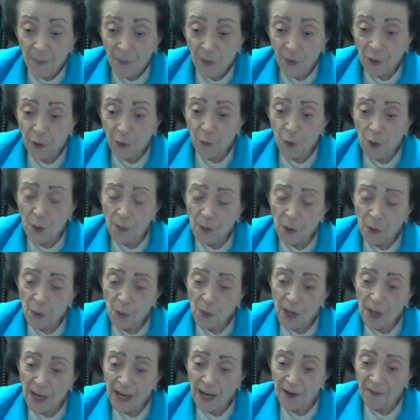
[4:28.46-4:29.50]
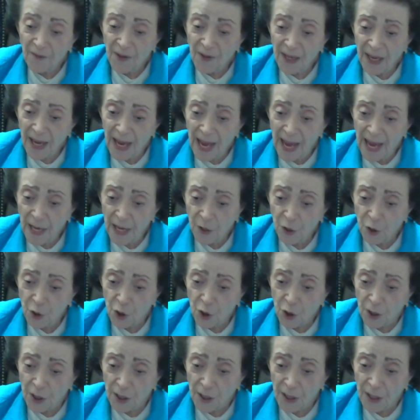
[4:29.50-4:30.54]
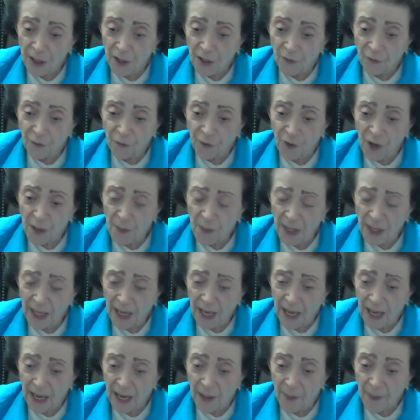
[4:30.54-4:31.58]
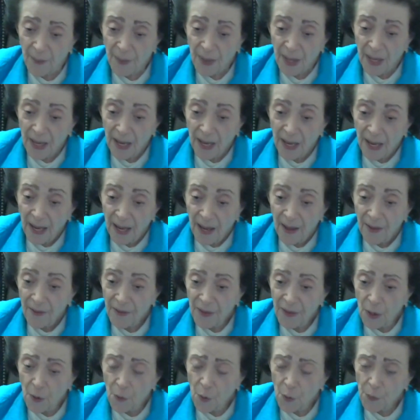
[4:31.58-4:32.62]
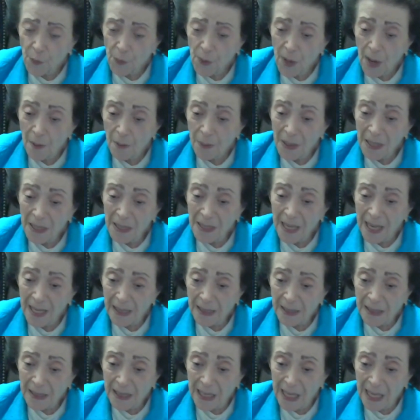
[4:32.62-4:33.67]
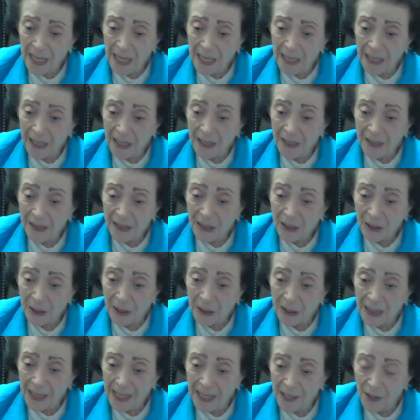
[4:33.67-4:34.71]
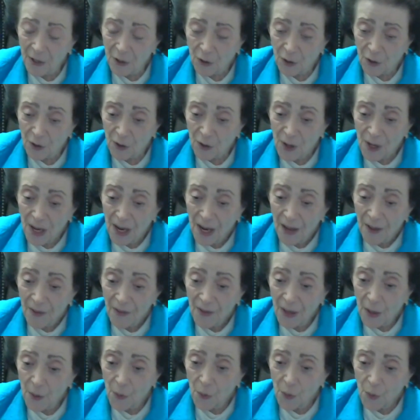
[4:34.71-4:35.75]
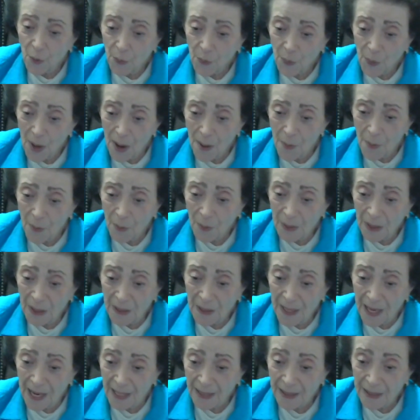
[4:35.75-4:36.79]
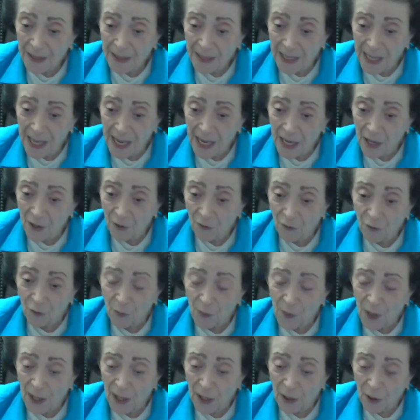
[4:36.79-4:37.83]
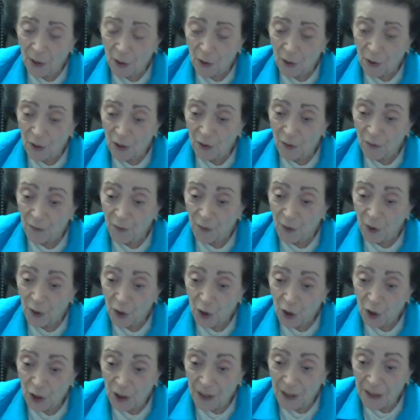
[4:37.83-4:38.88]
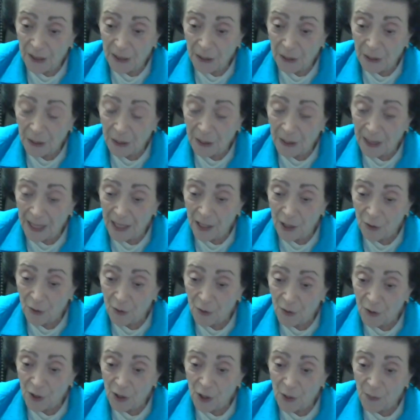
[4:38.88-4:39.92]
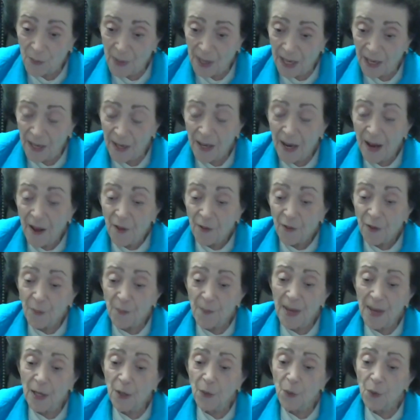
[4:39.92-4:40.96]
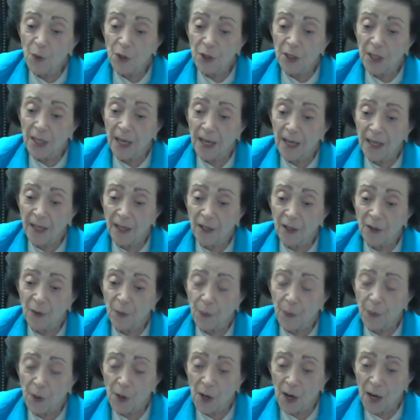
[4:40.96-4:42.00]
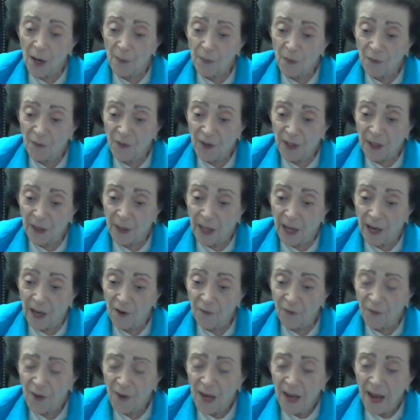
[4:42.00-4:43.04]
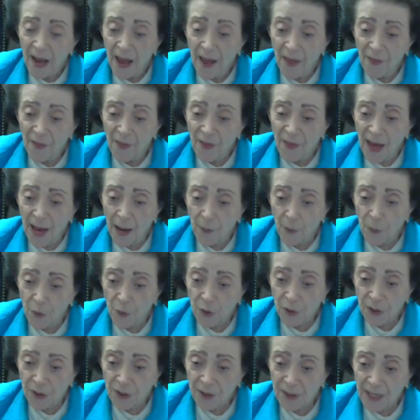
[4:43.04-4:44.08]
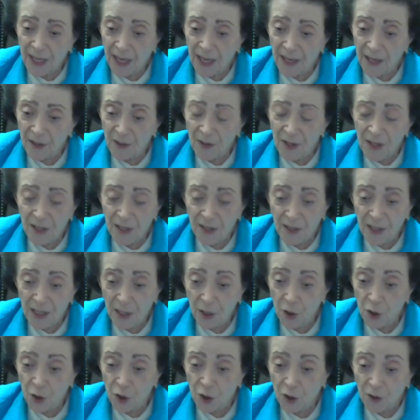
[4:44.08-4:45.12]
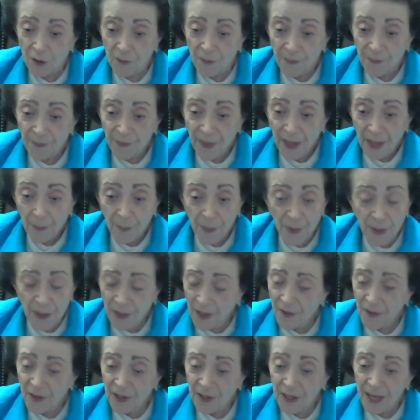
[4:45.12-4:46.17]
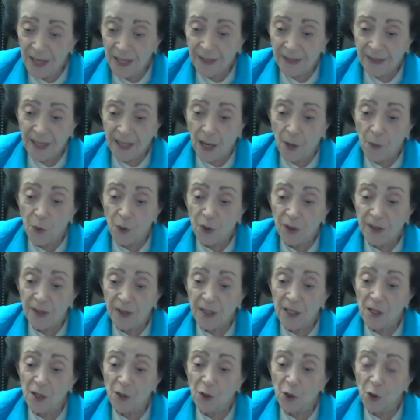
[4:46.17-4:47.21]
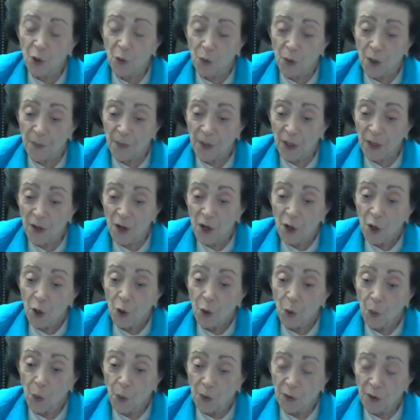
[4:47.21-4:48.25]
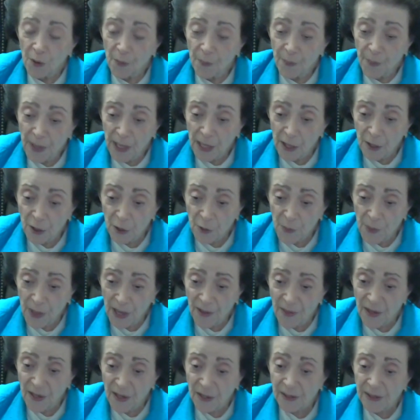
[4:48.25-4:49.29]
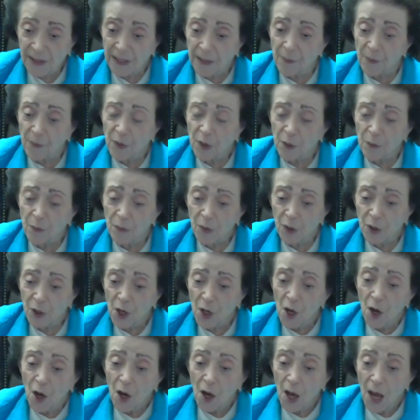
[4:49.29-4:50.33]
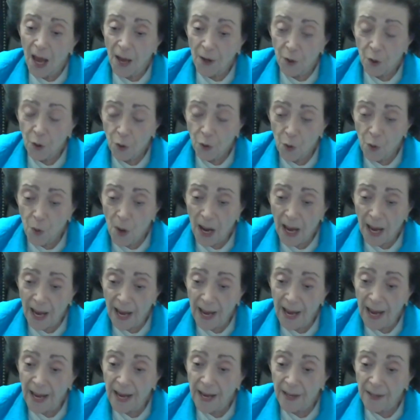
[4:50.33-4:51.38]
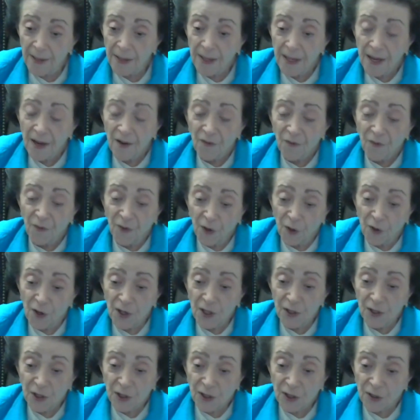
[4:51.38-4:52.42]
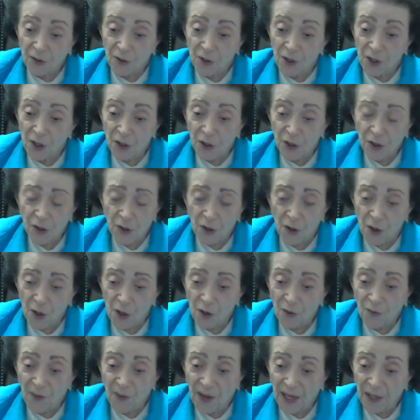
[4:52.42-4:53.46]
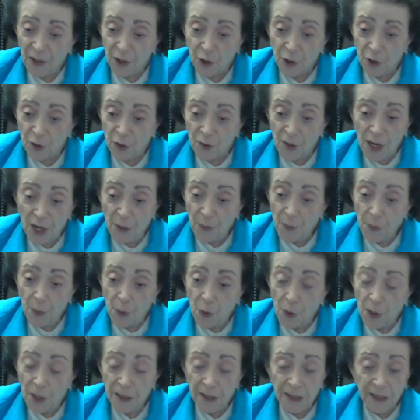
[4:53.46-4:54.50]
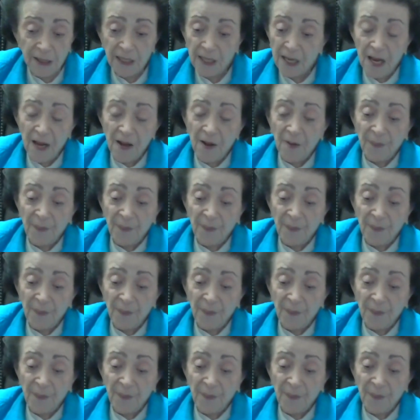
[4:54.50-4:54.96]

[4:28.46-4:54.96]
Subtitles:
But the women were having angina in Framingham. They were probably not dying until later. They were probably not dying from myocardial infarction until later than the men. The men were dying in the prime of their life, and that was getting the attention. But nonetheless, I was seeing the women who were impaired by their symptoms and who had very serious cardiovascular endpoints